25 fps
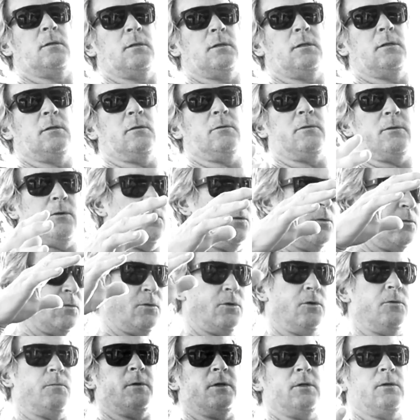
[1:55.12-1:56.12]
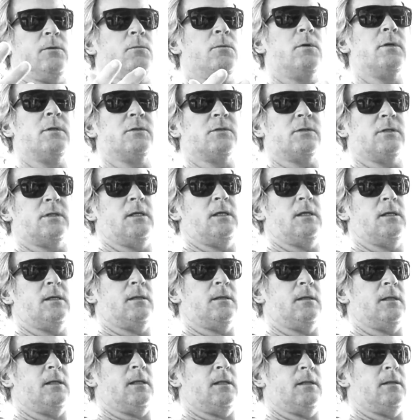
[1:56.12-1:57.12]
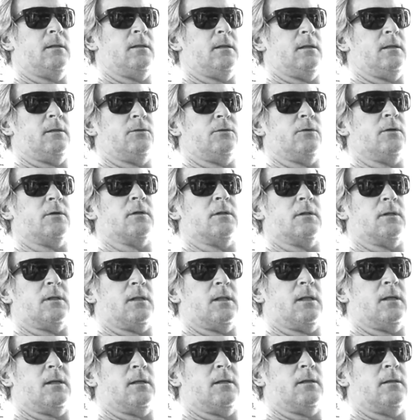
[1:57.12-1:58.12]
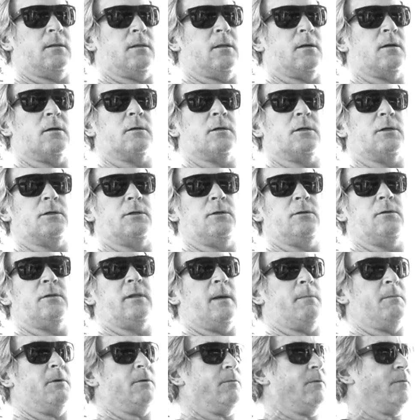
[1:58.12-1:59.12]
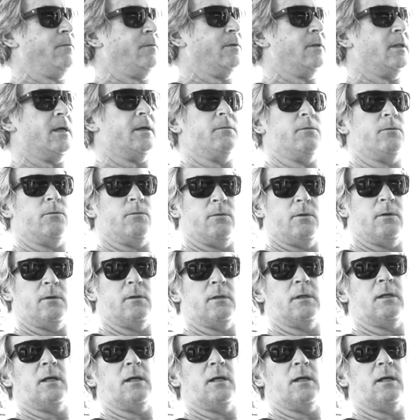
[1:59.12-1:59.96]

the whole group into one ski, and it took longer to do that, but we feel like we really